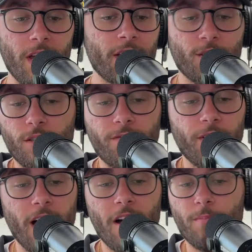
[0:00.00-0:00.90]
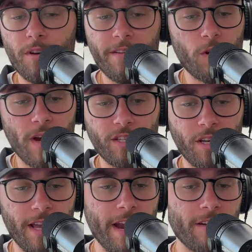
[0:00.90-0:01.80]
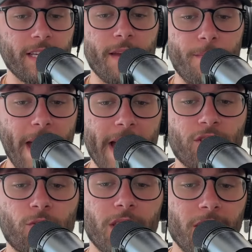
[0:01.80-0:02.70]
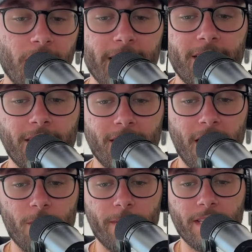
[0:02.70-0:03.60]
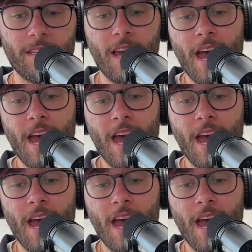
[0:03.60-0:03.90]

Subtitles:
Just fill out a brief questionnaire to get matched with a licensed therapist,